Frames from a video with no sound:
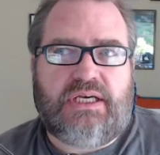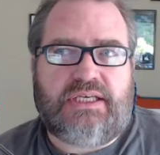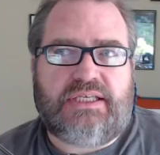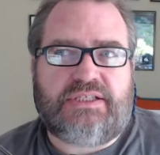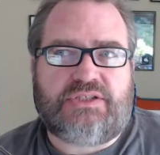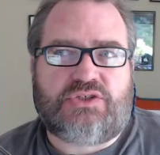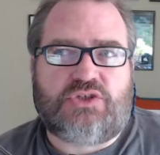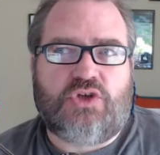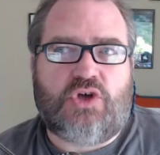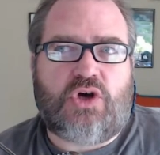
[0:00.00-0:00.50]

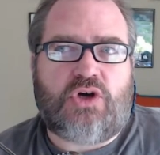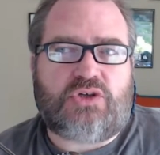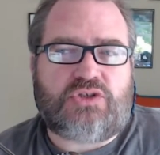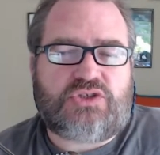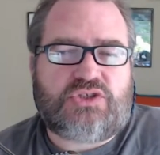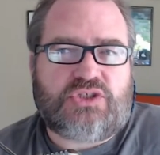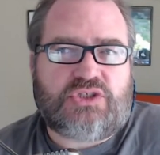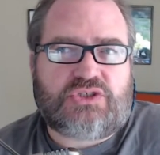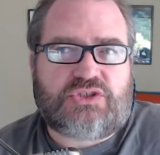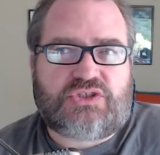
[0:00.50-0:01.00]
is not
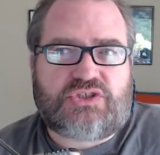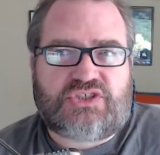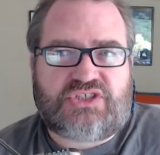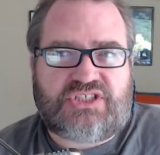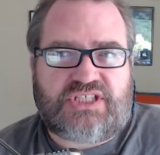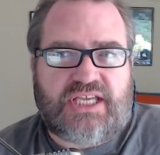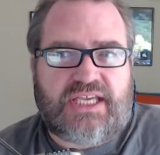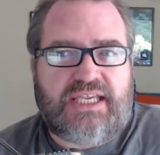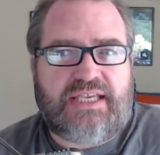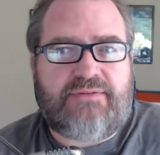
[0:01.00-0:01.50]
just
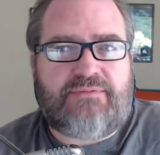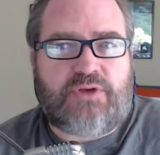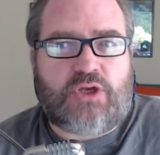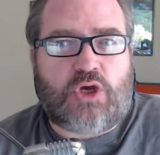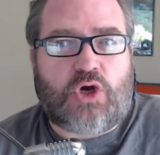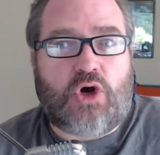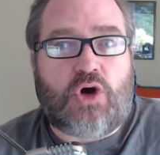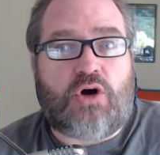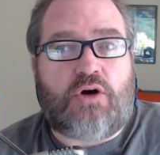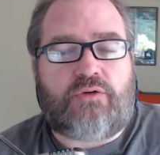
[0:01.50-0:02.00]

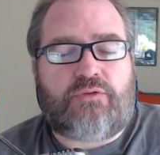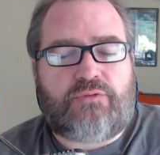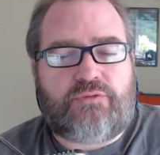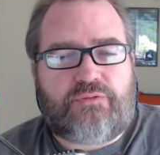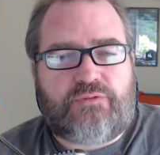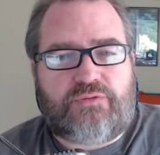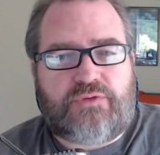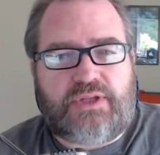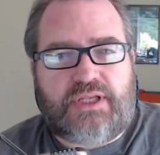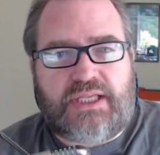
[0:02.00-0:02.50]
staving
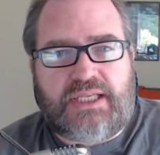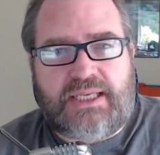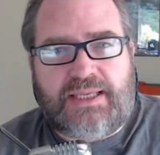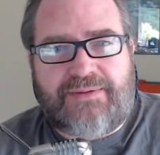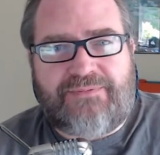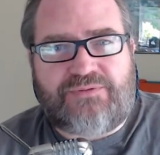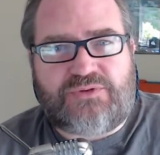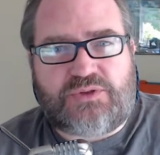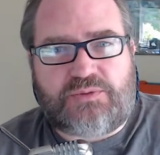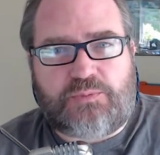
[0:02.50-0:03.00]
off the
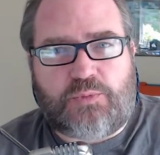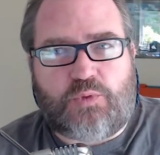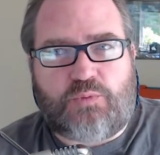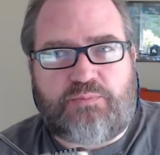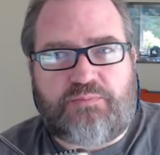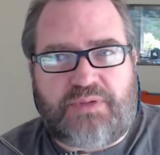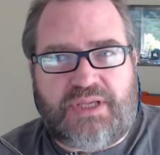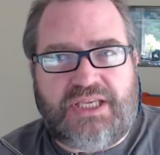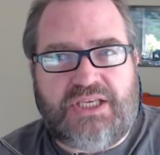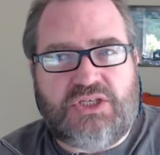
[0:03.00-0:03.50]
inevitable
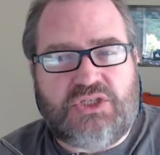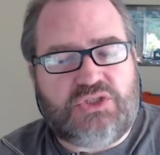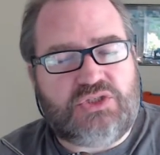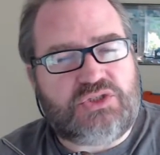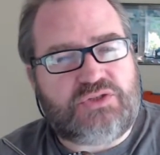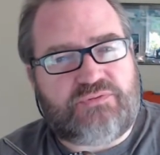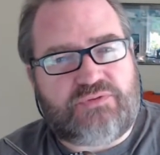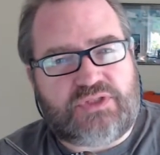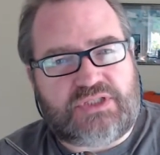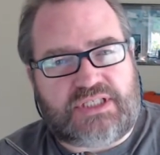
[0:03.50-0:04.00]

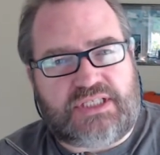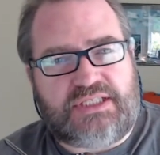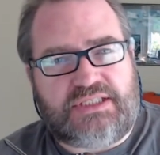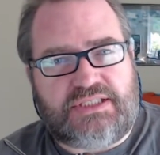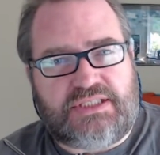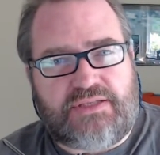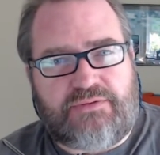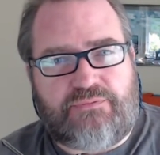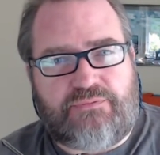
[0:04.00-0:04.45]
binge for tasty